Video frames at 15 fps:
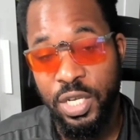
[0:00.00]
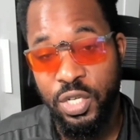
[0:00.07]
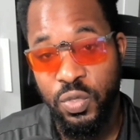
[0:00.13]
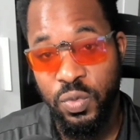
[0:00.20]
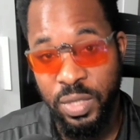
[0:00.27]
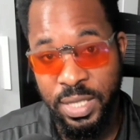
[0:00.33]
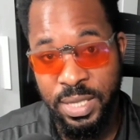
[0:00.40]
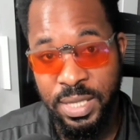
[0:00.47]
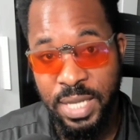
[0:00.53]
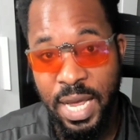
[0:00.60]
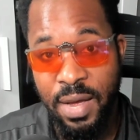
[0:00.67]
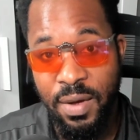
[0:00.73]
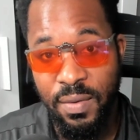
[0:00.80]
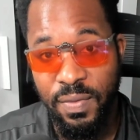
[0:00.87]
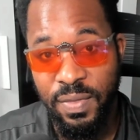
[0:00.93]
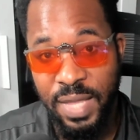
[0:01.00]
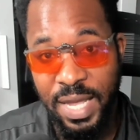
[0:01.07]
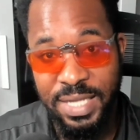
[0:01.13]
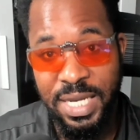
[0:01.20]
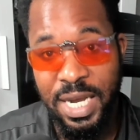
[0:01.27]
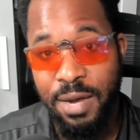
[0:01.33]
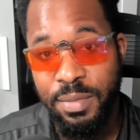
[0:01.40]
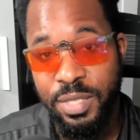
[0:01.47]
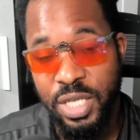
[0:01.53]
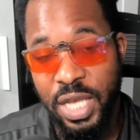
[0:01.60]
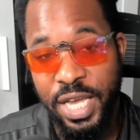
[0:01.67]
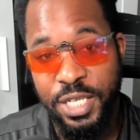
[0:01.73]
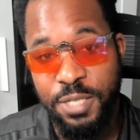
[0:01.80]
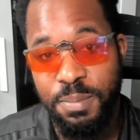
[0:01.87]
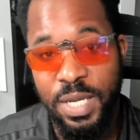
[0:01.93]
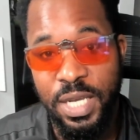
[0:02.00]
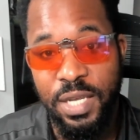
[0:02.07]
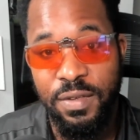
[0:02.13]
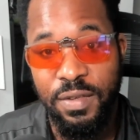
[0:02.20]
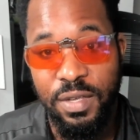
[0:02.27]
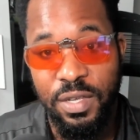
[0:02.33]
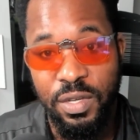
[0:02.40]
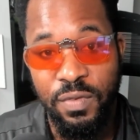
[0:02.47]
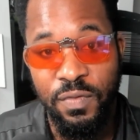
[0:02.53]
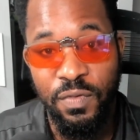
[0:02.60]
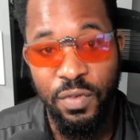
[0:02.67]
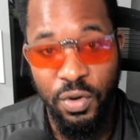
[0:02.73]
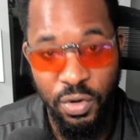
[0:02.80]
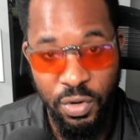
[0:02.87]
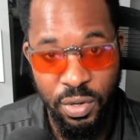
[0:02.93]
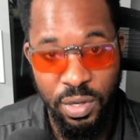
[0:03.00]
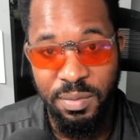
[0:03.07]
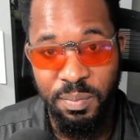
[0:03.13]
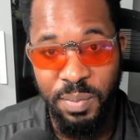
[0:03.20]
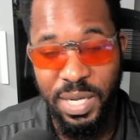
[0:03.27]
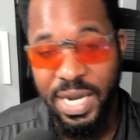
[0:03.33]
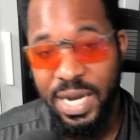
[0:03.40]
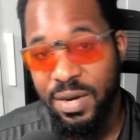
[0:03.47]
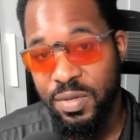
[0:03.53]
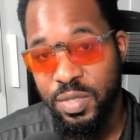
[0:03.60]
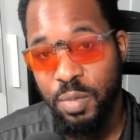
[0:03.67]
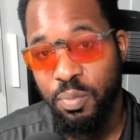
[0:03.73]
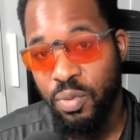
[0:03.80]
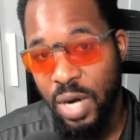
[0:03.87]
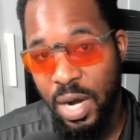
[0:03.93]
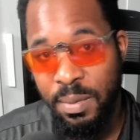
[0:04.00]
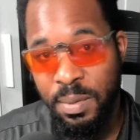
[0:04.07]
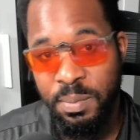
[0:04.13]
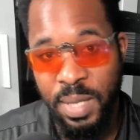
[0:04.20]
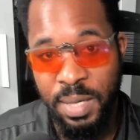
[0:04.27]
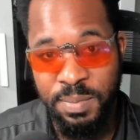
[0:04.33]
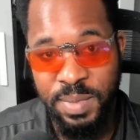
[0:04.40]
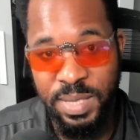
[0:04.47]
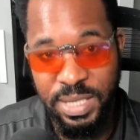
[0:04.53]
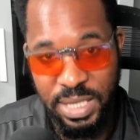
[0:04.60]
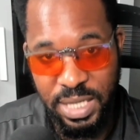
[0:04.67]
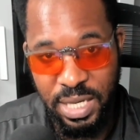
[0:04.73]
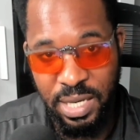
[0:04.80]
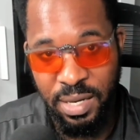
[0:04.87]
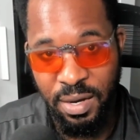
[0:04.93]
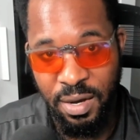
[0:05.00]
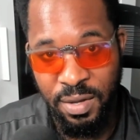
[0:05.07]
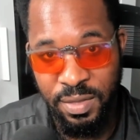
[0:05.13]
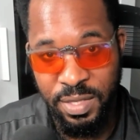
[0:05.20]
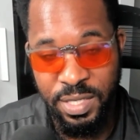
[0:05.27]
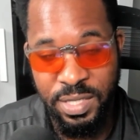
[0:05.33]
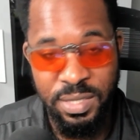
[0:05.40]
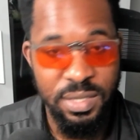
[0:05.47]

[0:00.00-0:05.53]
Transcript: you list out, that's how much XP you've earned. But here's the problem I'm seeing on these